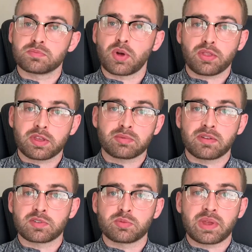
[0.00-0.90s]
monthly
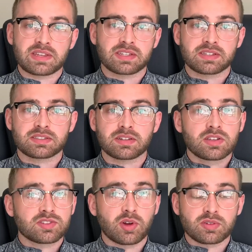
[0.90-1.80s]
revenue basis.
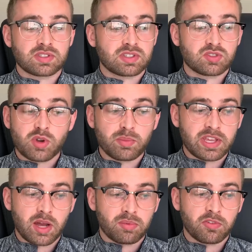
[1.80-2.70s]
So it's extremely
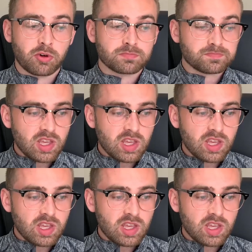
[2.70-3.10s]
helpful.